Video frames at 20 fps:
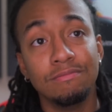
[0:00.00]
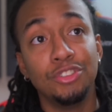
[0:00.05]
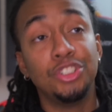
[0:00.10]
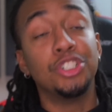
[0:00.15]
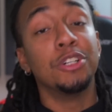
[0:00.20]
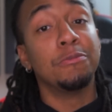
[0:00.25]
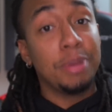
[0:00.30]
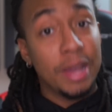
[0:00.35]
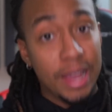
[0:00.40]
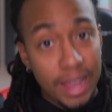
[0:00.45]

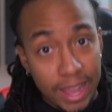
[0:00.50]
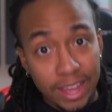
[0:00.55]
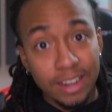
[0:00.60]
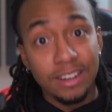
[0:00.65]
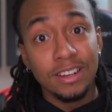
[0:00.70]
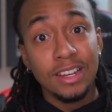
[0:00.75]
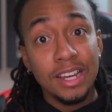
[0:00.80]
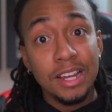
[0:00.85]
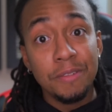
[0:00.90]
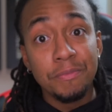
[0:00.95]

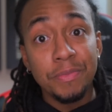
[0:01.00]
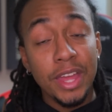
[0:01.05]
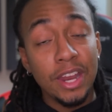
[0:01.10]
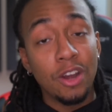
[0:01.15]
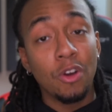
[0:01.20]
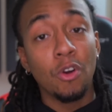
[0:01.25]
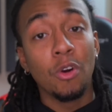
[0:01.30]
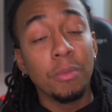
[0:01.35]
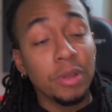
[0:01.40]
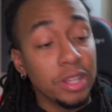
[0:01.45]
Japan.
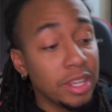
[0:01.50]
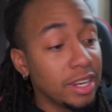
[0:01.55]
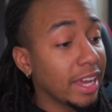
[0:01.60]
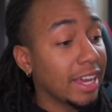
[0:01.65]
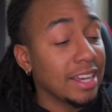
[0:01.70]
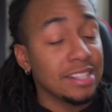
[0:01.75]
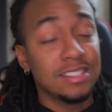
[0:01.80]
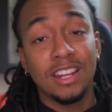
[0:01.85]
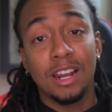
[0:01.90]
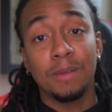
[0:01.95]
And normally,
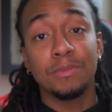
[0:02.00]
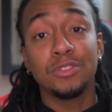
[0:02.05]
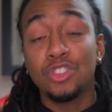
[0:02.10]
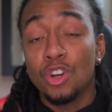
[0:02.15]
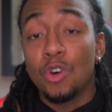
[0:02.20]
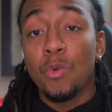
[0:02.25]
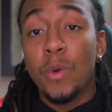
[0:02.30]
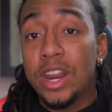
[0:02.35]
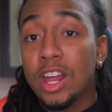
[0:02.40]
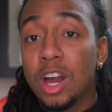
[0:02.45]
like I said, I'm
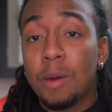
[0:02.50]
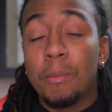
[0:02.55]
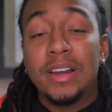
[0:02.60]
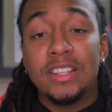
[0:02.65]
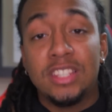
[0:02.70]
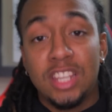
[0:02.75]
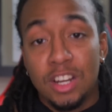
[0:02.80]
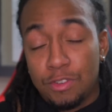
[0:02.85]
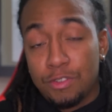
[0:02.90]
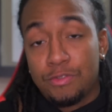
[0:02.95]
still waiting on
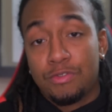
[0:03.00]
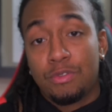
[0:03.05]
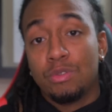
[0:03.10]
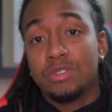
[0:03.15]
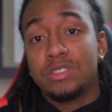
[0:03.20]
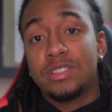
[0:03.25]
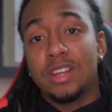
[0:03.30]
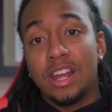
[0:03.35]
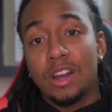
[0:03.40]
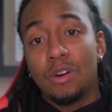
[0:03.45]
my devil
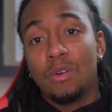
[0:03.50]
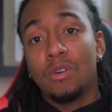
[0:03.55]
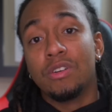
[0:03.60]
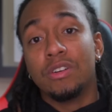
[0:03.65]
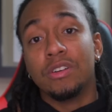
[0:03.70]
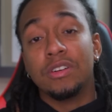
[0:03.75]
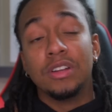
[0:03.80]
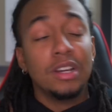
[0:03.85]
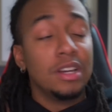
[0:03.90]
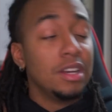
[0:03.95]
fruits that I
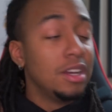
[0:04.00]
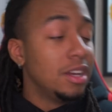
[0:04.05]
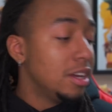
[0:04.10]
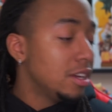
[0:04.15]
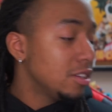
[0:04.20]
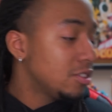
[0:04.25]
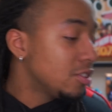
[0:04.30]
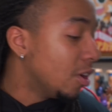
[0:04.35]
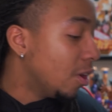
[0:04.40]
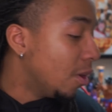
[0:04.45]
ordered.
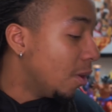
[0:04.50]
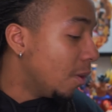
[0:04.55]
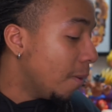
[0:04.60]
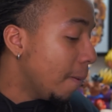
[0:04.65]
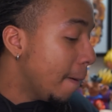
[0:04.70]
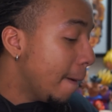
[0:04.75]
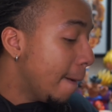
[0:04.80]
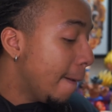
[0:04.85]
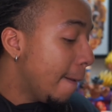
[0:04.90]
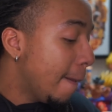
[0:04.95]

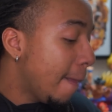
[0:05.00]
So